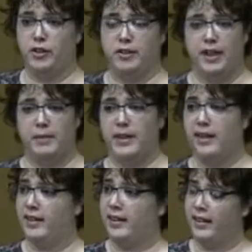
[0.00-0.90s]
good time in
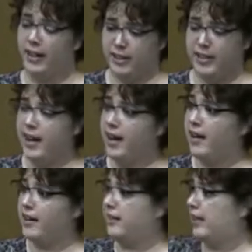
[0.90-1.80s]
L uh,
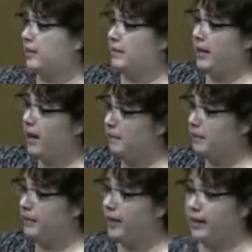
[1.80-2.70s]
LCA? Let's meet
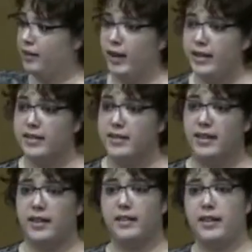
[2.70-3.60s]
up. And I write this
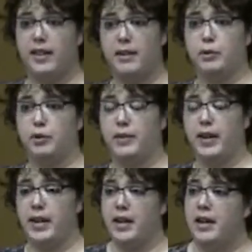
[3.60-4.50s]
in, in Hebrew.
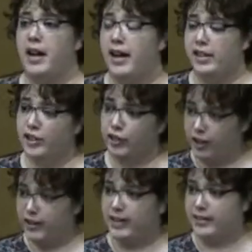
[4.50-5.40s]
I
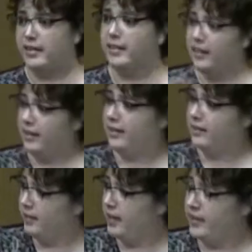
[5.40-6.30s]
start it,
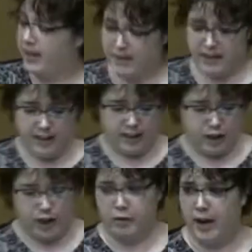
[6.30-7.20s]
his name is in
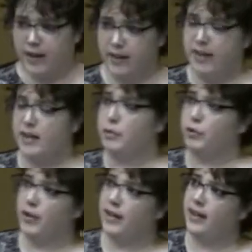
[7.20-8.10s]
English. I write it in
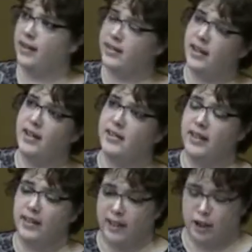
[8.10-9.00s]
Hebrew and then LCA is in
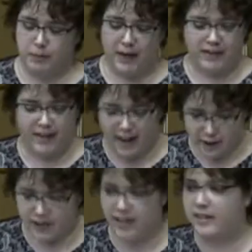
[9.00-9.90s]
English. My
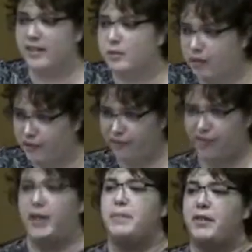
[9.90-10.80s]
entire sentence will
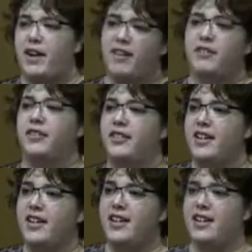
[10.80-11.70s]
flip around
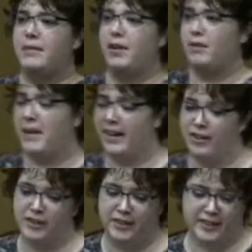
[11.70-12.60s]
and be all
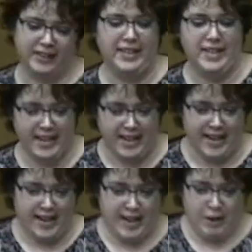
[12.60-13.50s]
mangled,
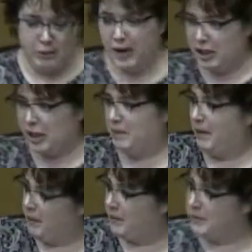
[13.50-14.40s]
which is
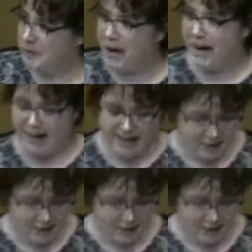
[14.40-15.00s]
part of the reason why